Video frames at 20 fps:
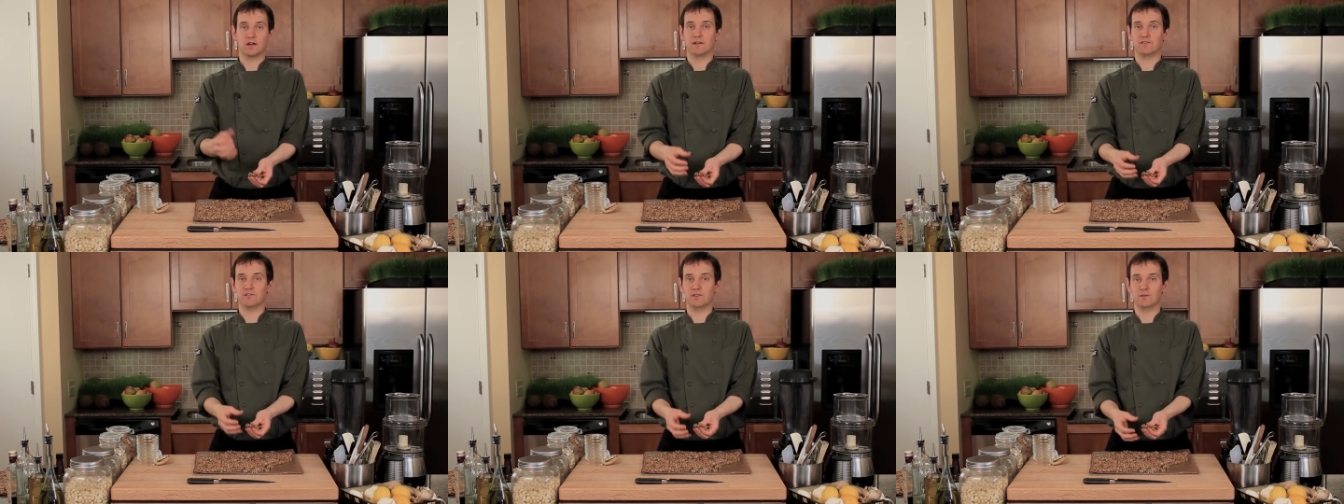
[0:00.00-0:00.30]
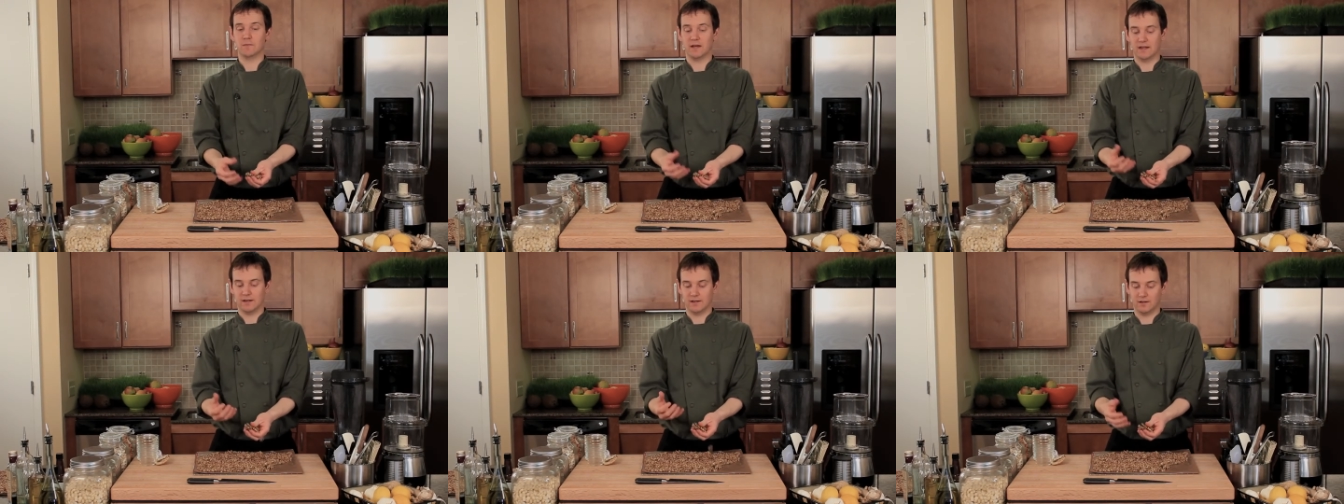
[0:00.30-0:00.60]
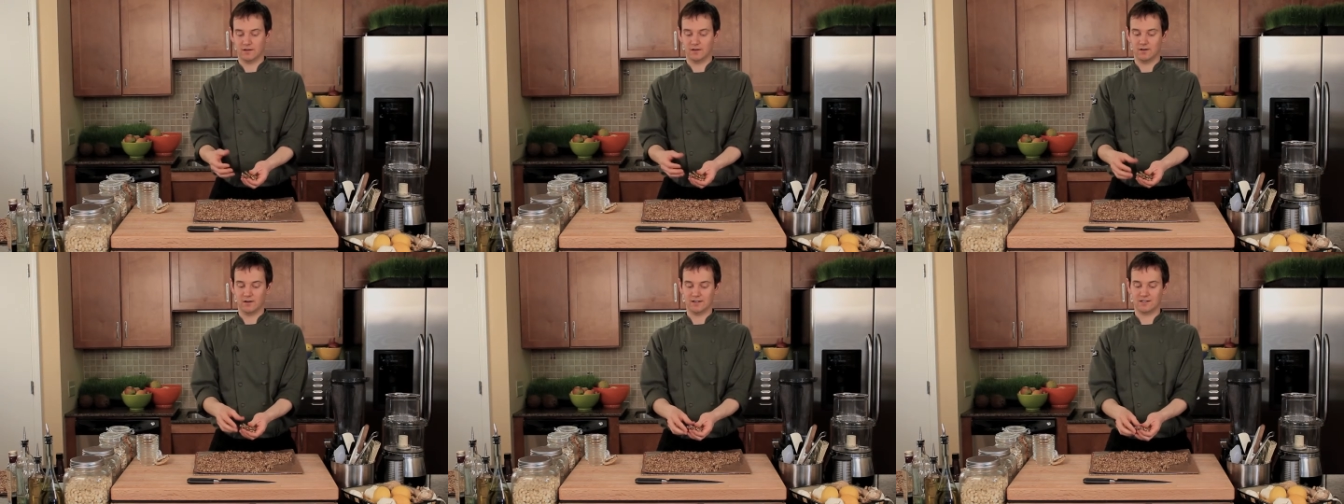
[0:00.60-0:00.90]
If you're making a
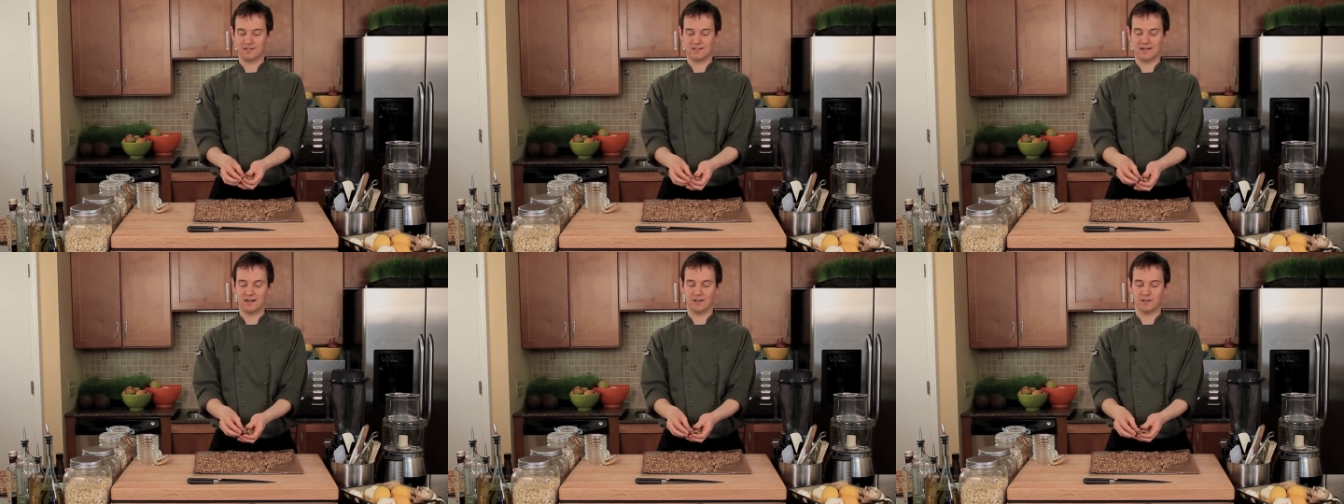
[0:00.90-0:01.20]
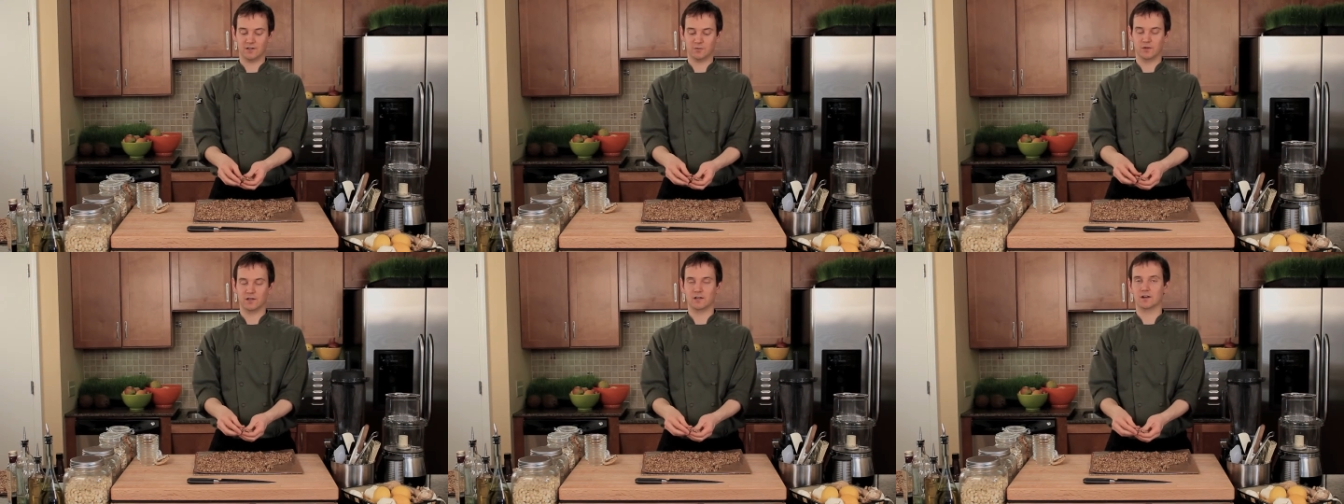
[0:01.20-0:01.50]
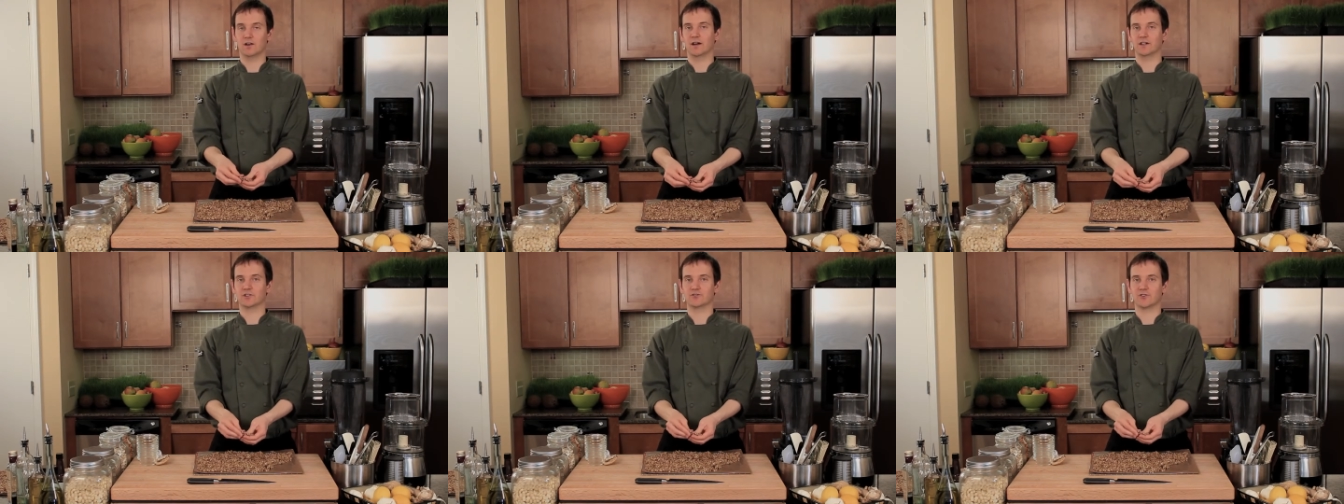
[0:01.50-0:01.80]
nice salad with a
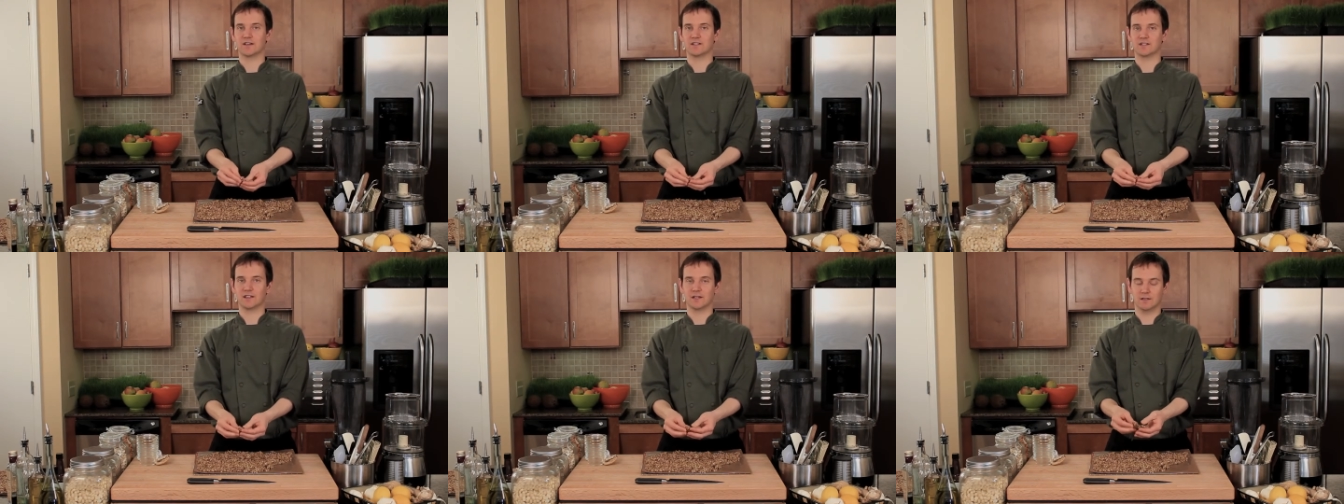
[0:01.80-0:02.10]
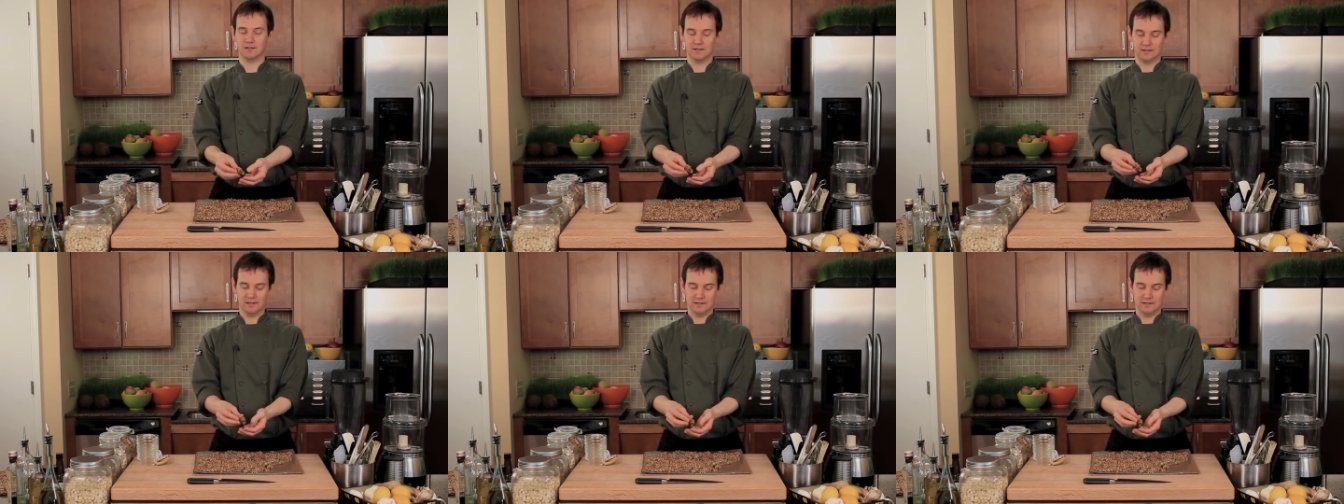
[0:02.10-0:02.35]
light dressing,